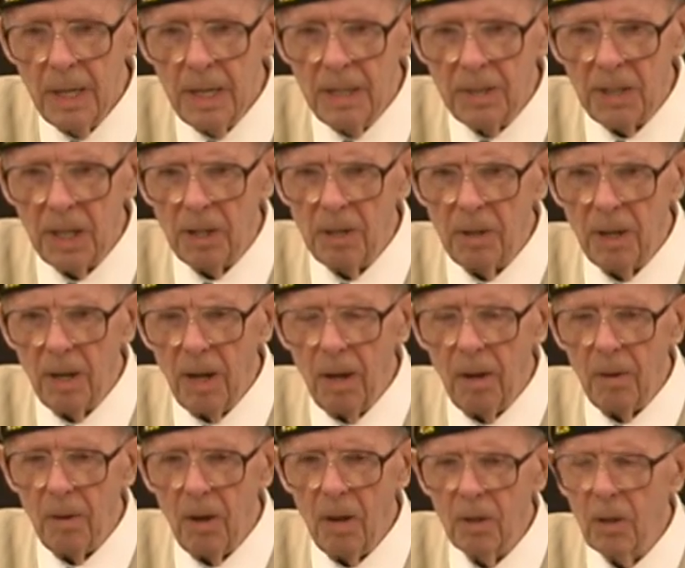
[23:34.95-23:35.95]
says, uh,
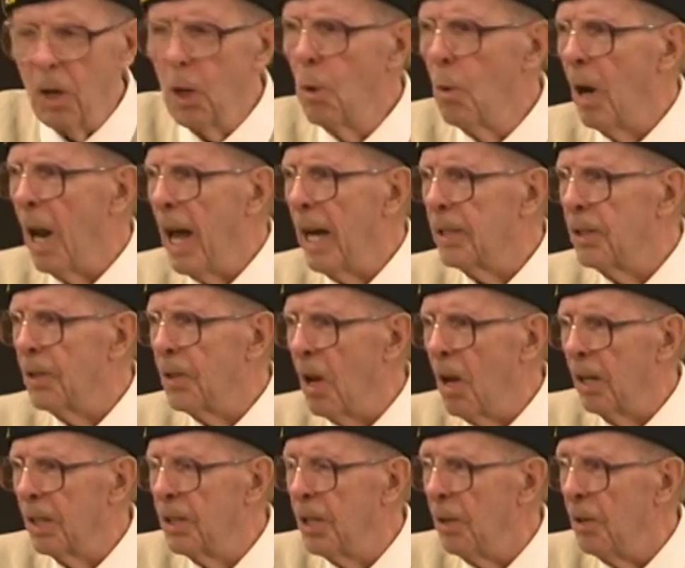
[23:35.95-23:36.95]
Uncle Lou would like to
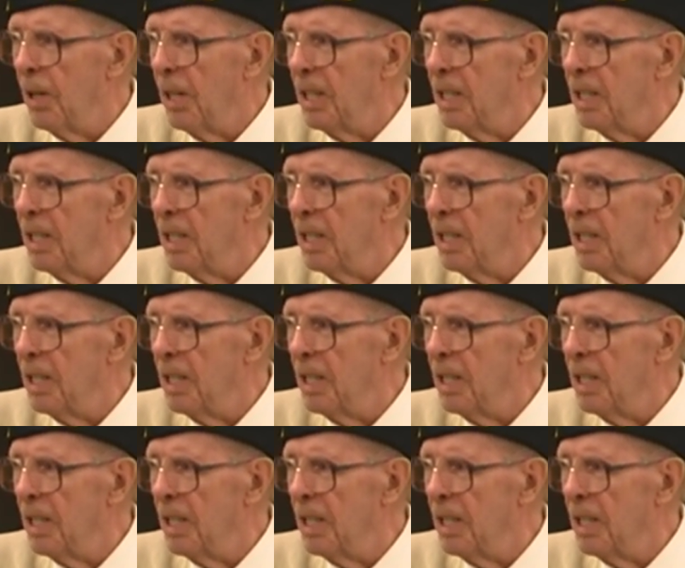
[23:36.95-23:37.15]
talk to you.